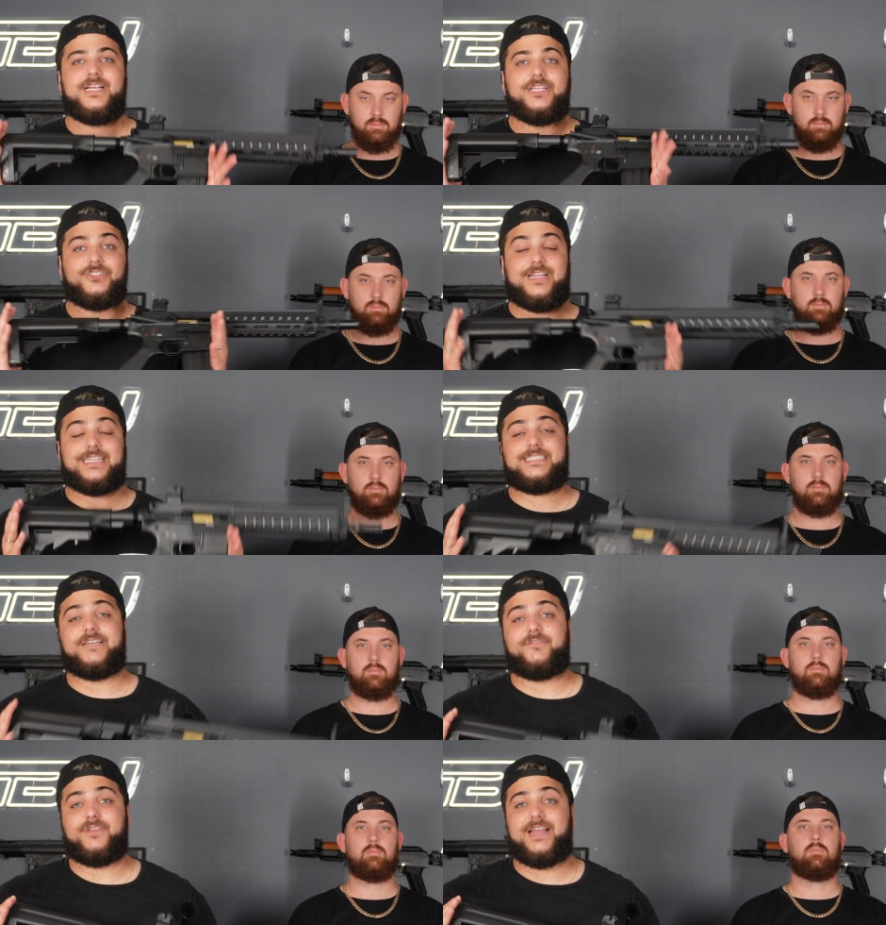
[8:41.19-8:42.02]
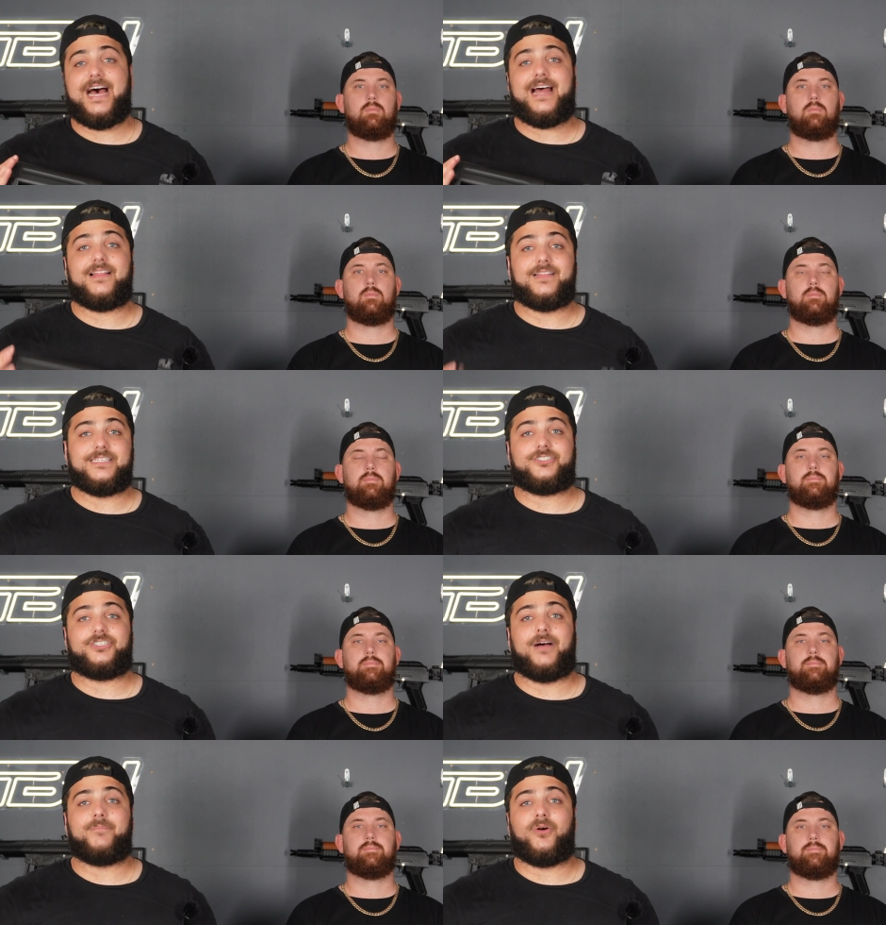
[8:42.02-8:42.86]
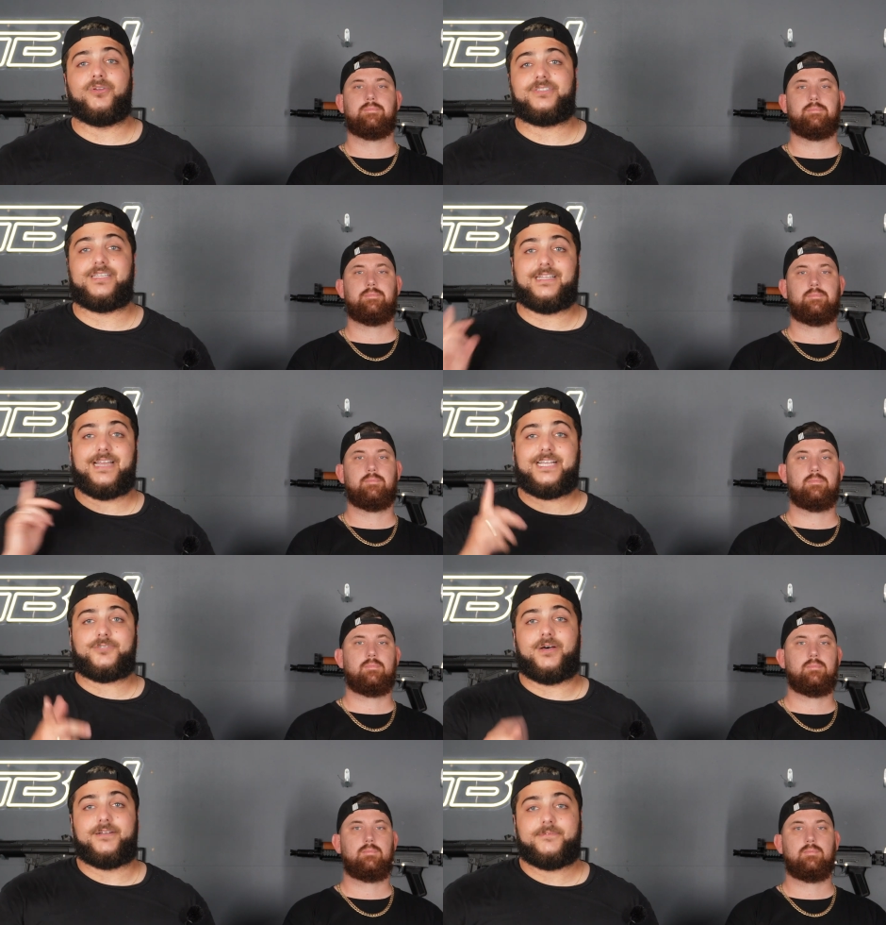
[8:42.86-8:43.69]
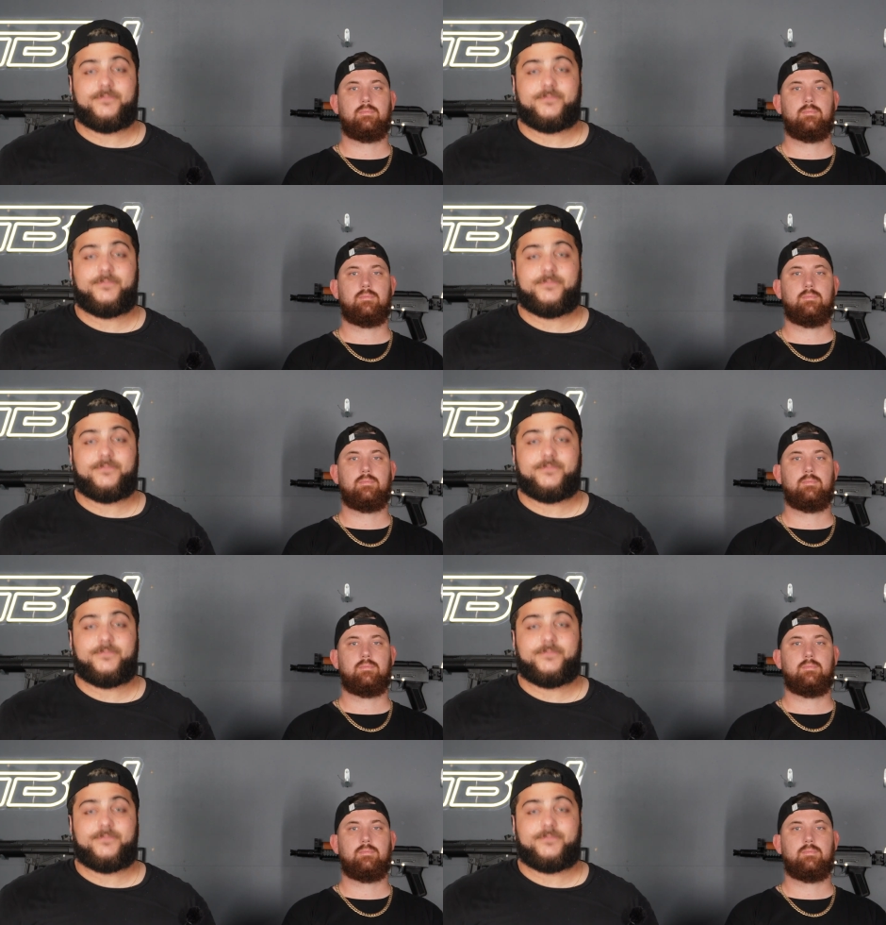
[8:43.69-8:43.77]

Speaker 1: So that's it for that. Let's jump on to the next one.